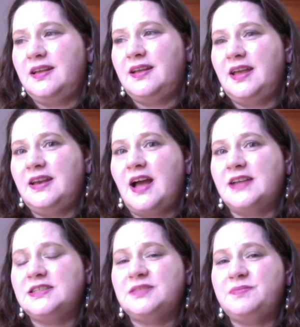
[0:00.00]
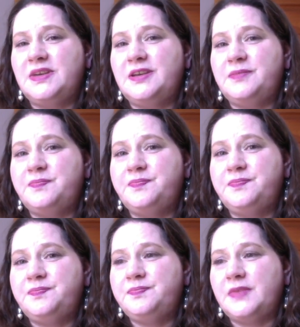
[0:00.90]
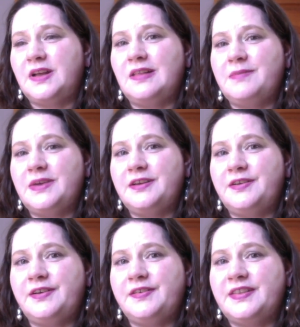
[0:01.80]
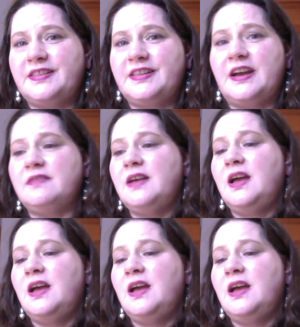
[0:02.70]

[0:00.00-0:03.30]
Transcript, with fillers: and not just be a lemming going over the cliff.